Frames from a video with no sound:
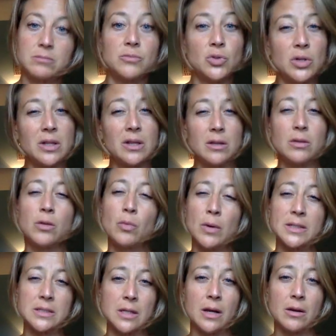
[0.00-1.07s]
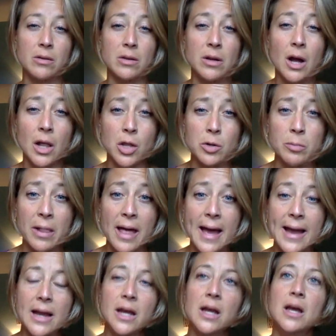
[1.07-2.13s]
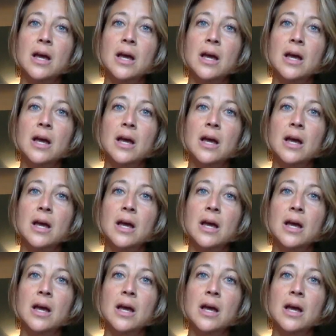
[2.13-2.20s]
really the ones that are the color black,